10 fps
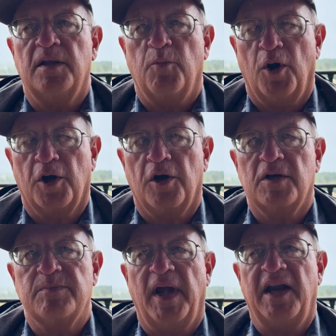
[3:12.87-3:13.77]
burger
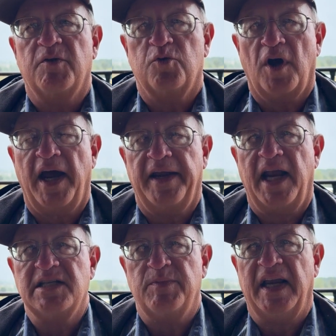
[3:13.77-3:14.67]
is made from dry
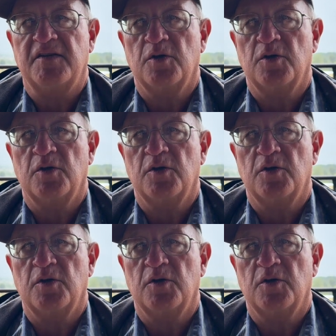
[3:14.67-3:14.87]
aged beef,